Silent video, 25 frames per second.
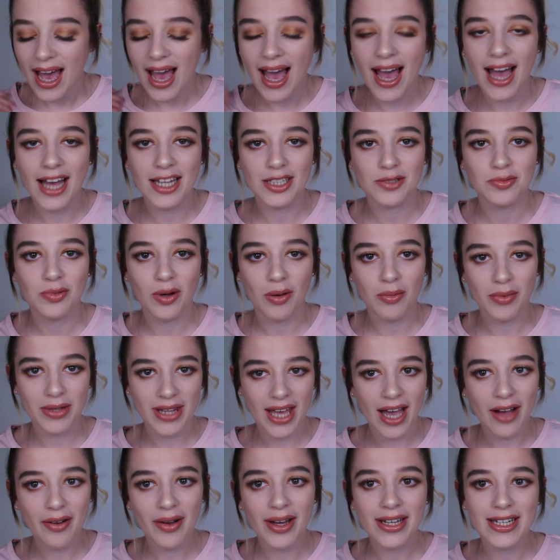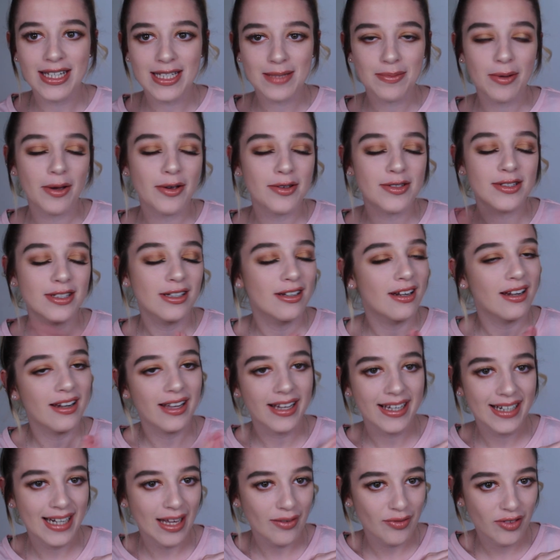and one without, and it's supposed to look
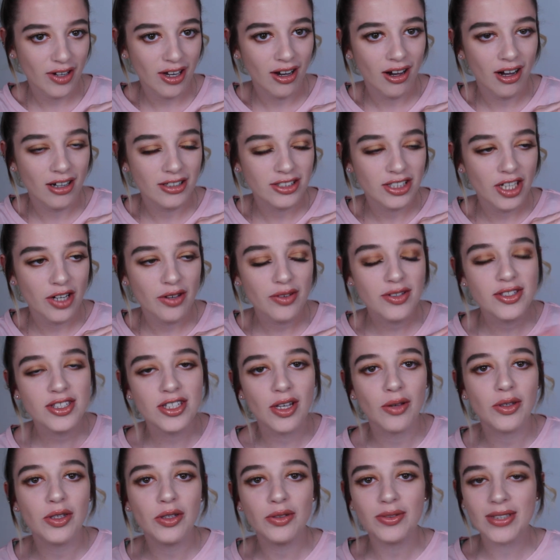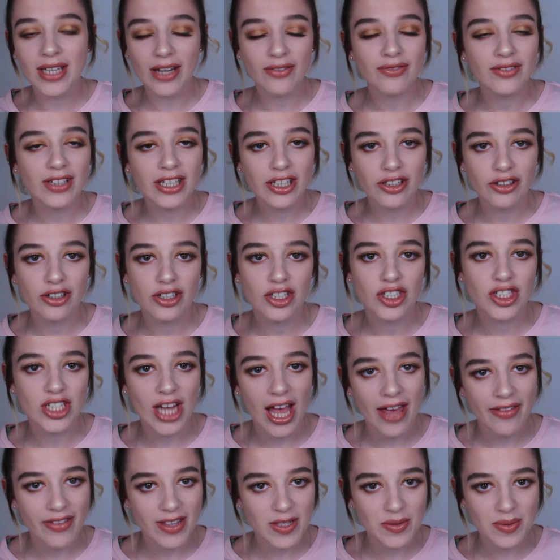like an avocado, so you definitely could
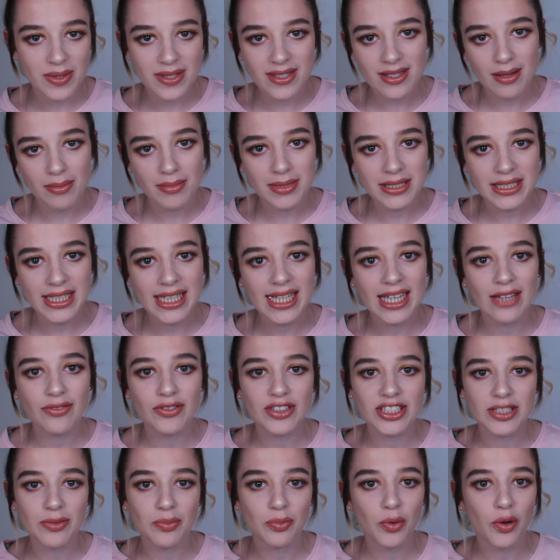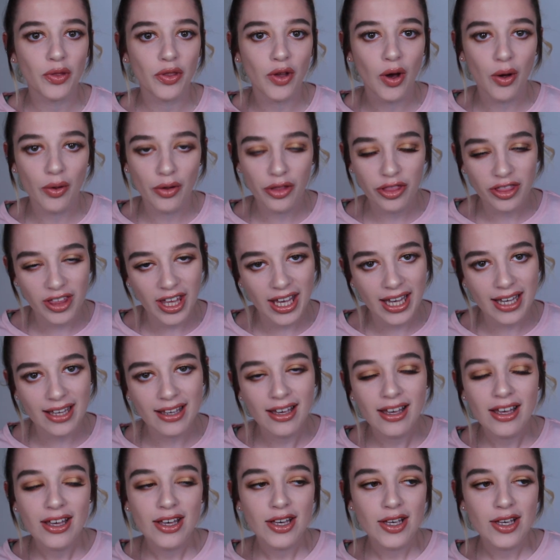share this with somebody if you didn't want the whole thing.